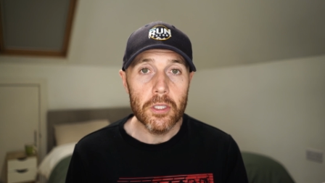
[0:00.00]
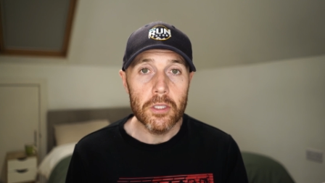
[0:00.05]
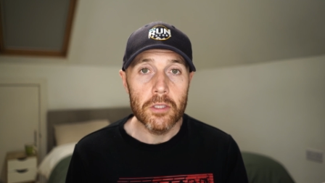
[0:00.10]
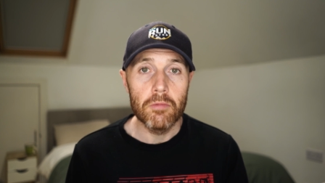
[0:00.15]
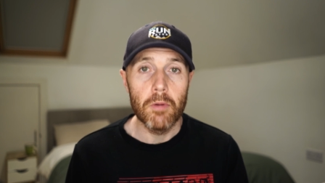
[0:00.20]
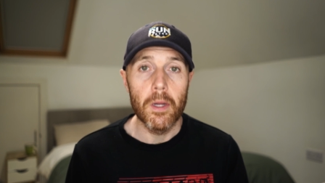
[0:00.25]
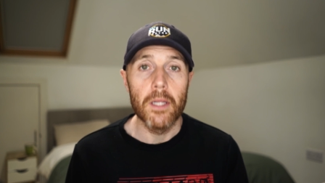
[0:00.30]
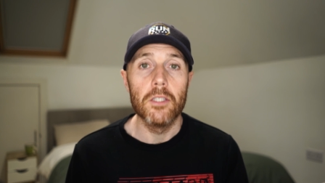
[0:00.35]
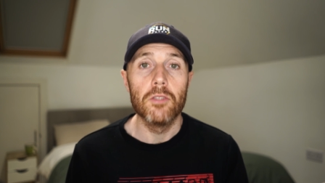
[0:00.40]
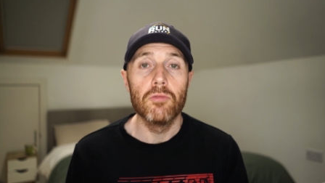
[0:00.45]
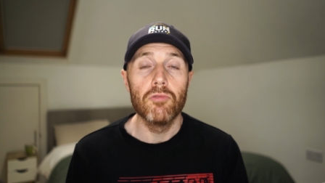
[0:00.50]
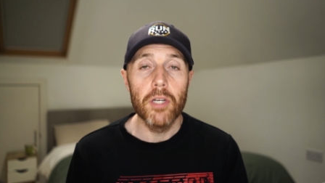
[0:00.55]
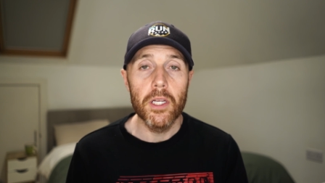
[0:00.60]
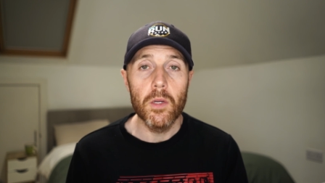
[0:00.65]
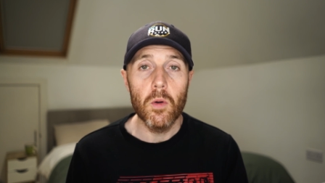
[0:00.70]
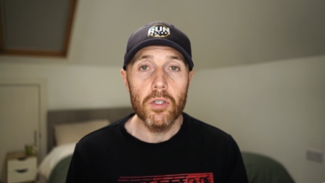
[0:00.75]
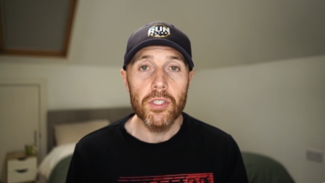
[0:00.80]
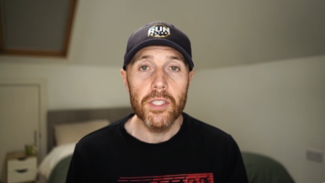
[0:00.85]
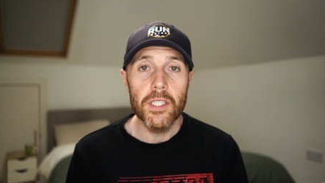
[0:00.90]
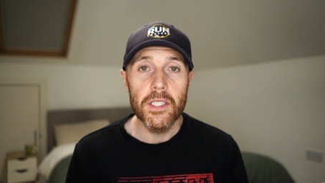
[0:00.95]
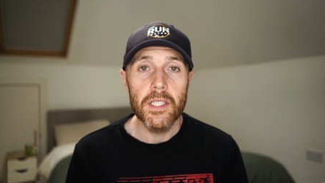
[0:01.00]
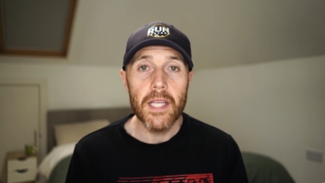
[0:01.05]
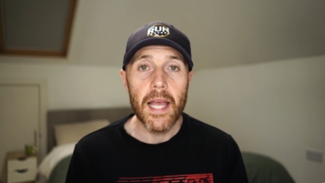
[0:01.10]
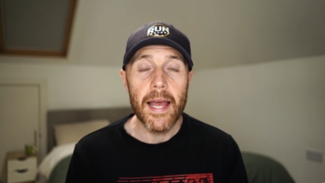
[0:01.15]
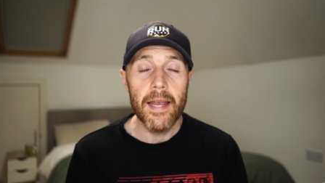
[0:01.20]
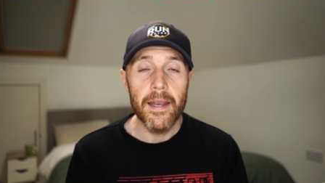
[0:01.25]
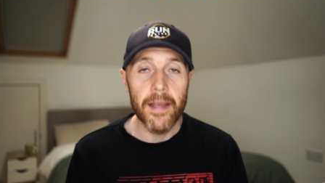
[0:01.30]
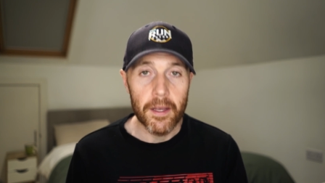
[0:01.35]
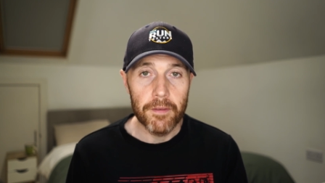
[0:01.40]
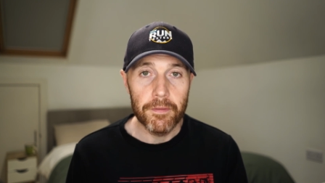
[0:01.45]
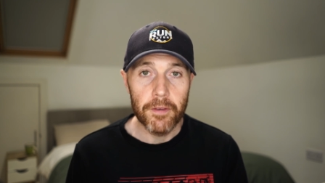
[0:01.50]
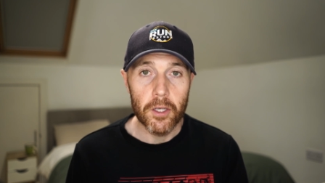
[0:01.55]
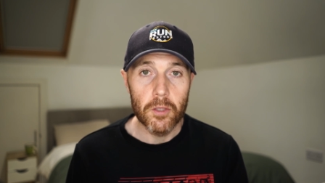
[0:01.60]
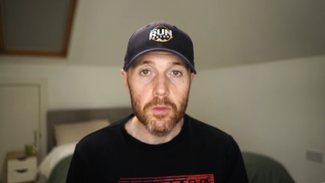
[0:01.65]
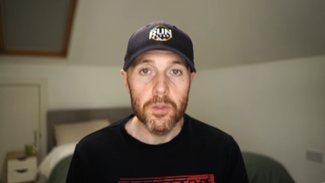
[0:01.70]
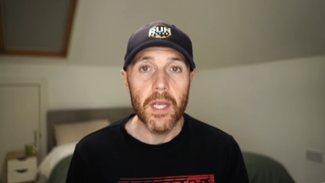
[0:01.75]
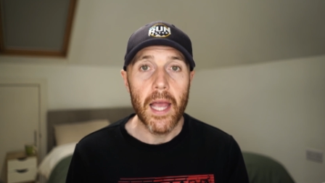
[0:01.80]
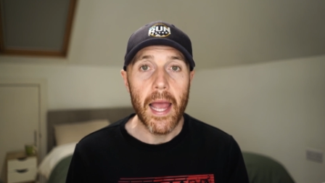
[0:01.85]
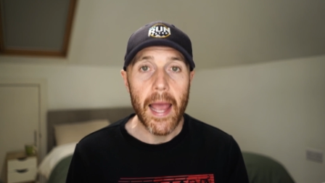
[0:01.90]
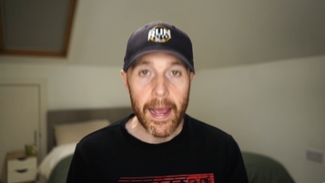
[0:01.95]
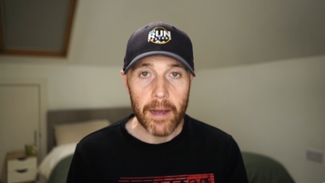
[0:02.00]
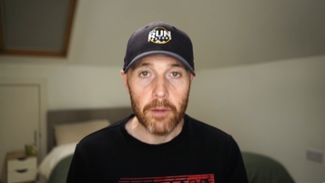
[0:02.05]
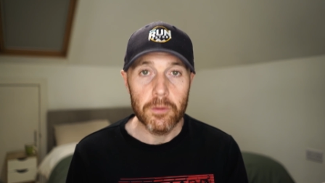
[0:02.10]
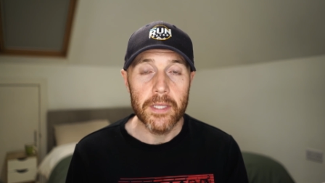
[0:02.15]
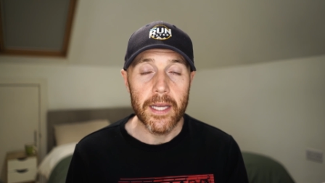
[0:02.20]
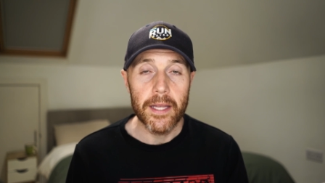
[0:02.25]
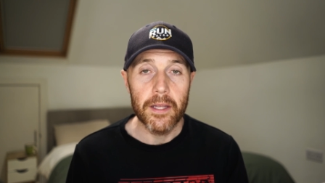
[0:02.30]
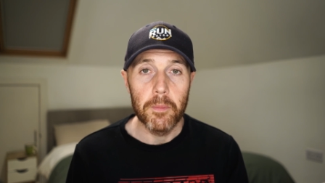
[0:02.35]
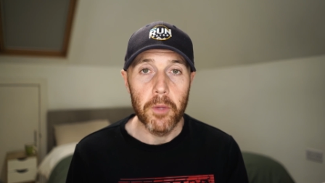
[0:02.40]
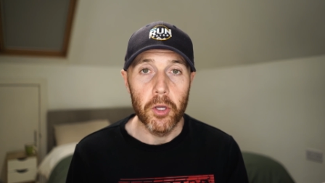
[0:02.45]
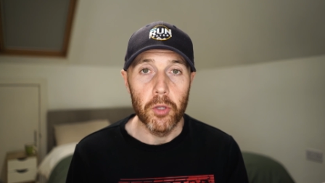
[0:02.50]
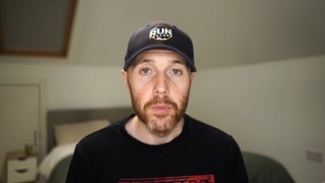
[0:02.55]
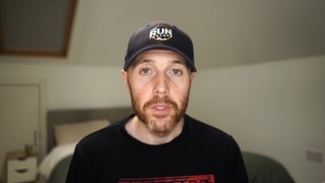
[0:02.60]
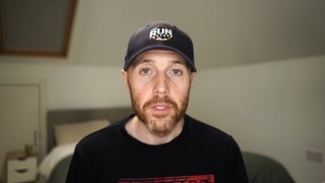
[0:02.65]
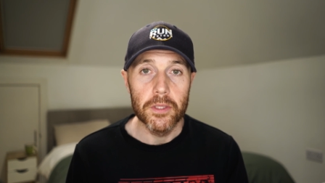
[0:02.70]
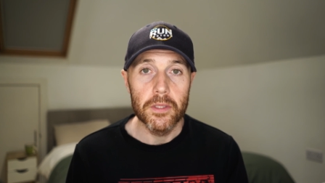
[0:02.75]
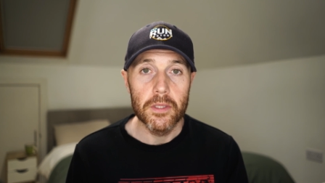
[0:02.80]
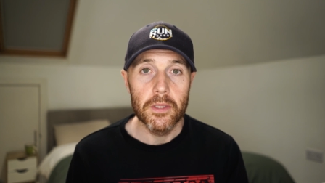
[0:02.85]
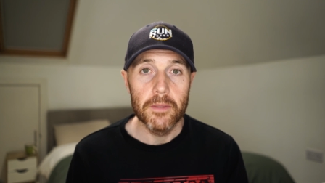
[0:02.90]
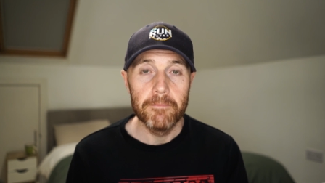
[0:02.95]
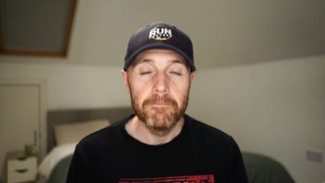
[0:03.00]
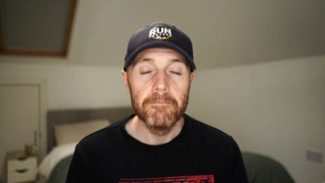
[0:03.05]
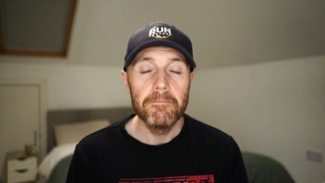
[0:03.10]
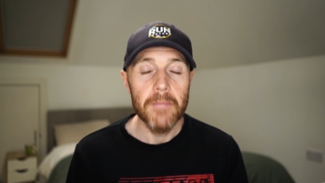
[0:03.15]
as well as running watches and headphones out at the moment.